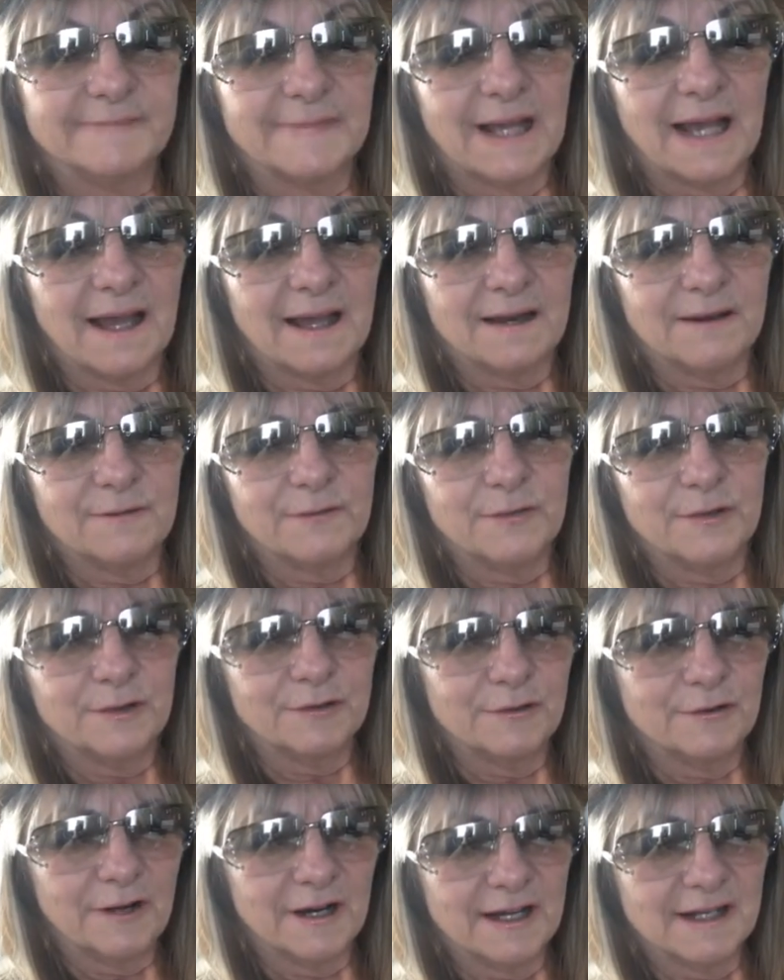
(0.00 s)
had a
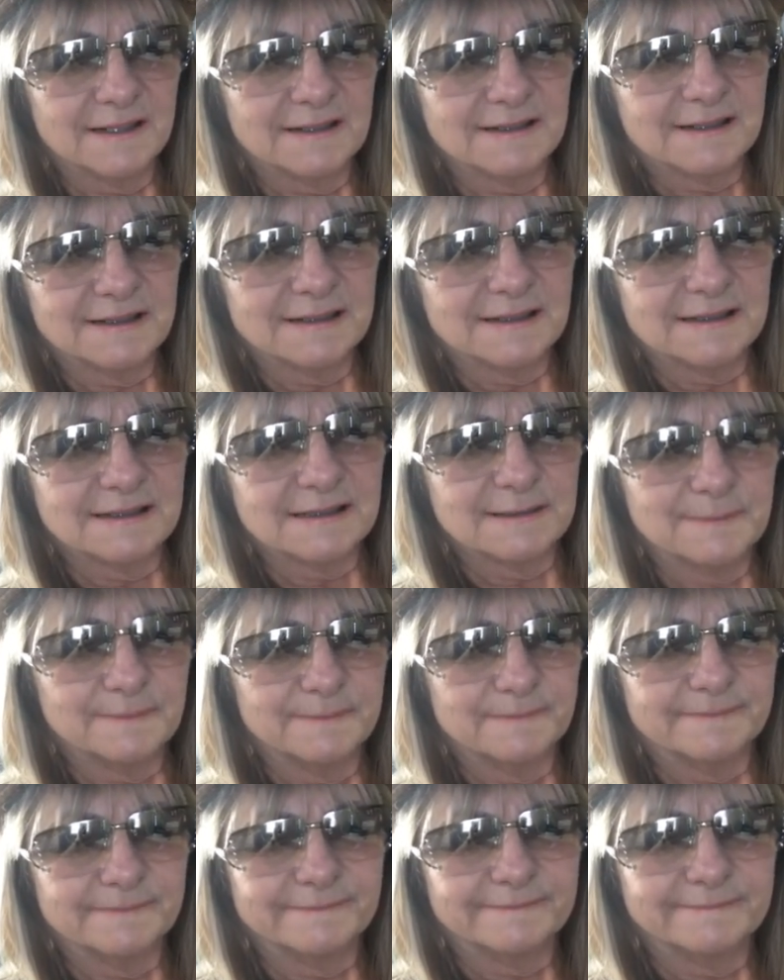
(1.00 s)
few drinks and
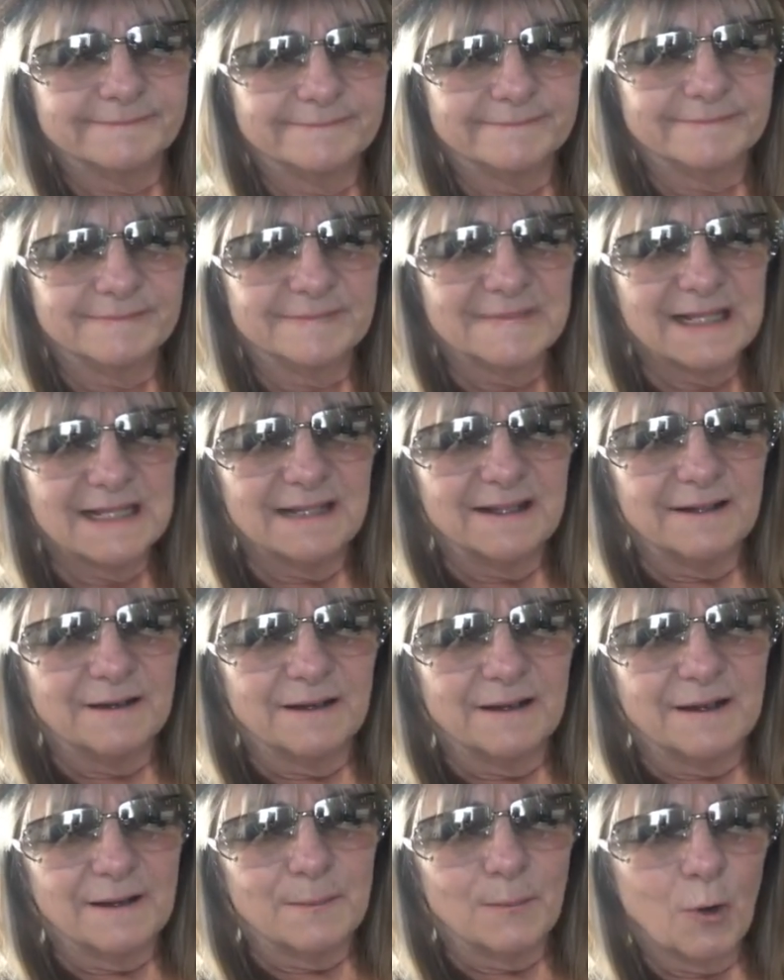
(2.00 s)
some
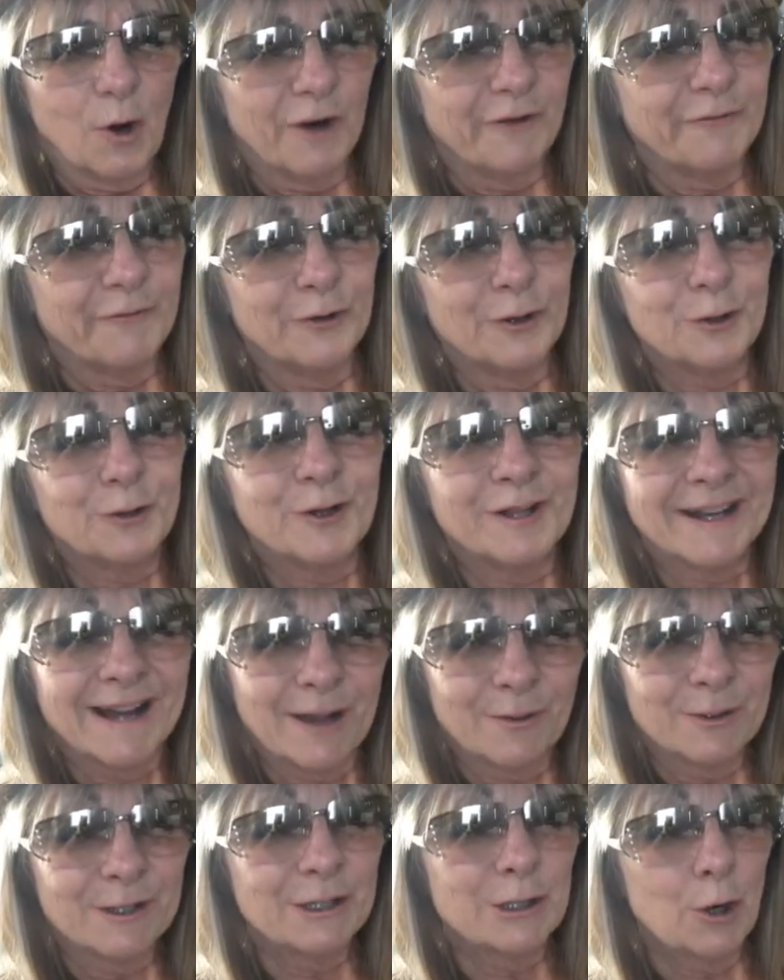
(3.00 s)
more food than
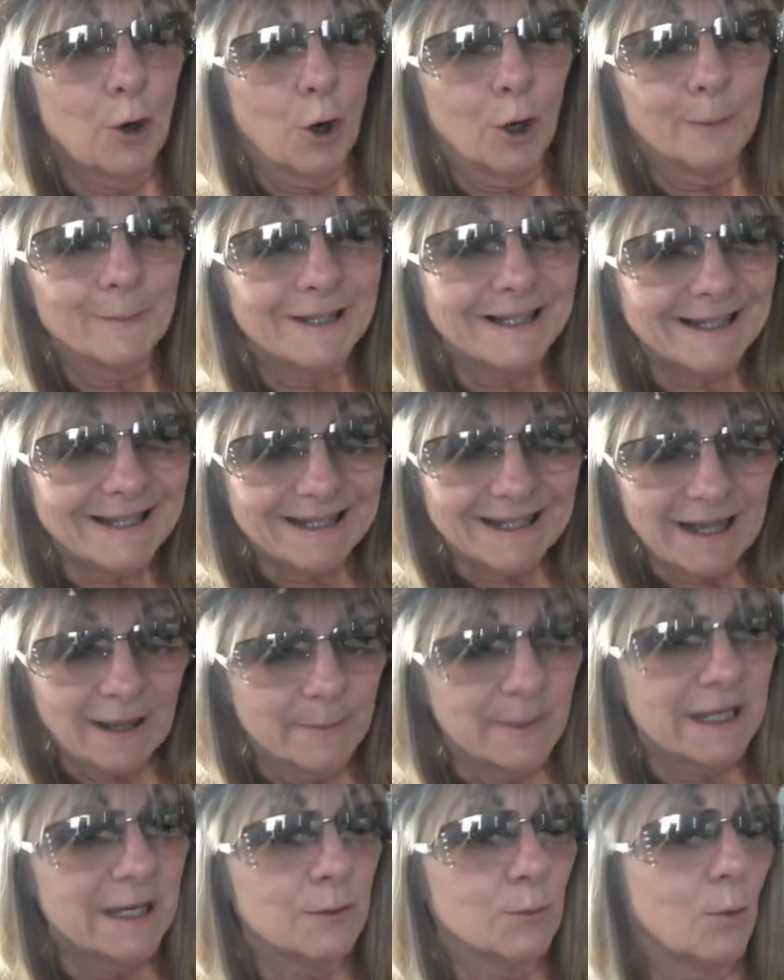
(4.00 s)
I would normally. I
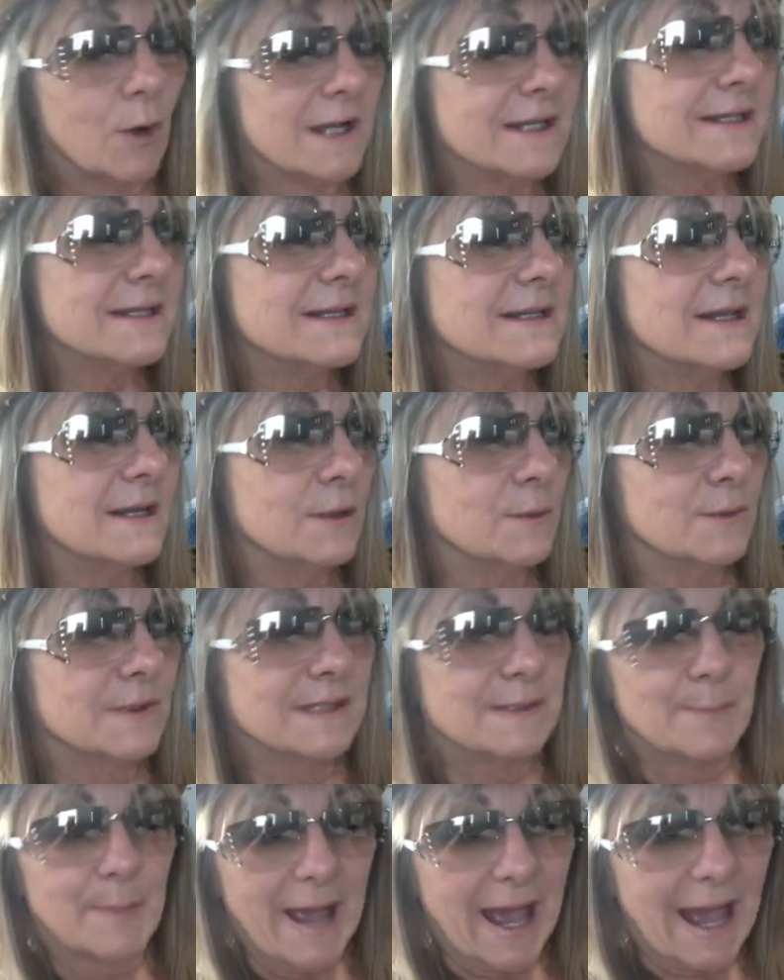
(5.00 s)
mean, it wasn't that it
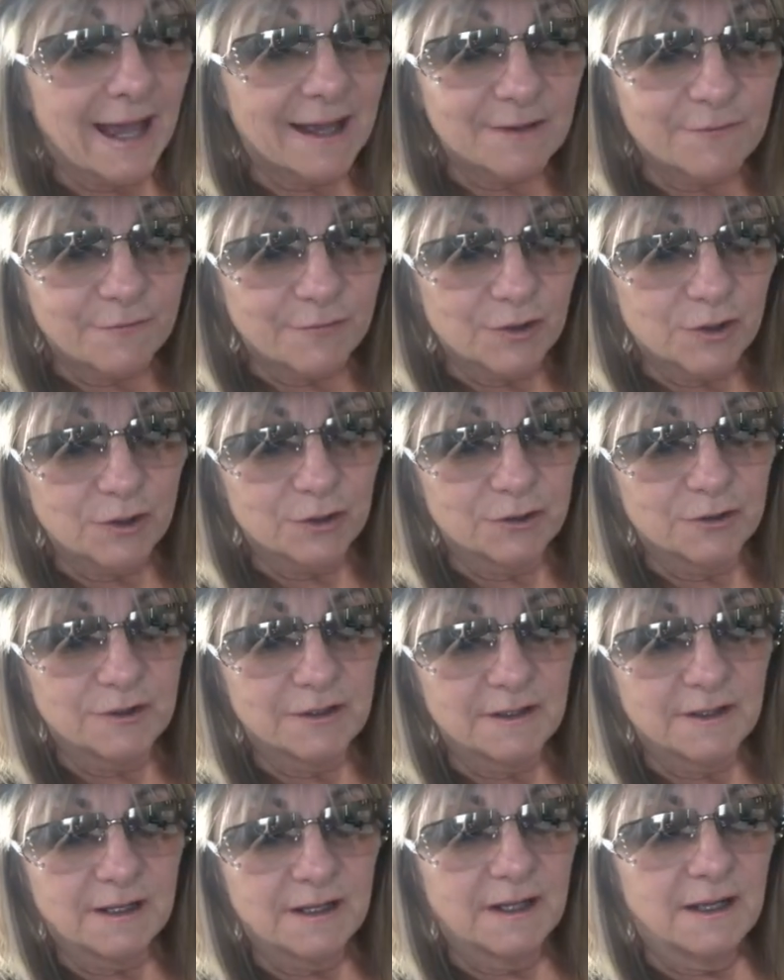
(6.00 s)
was bad food.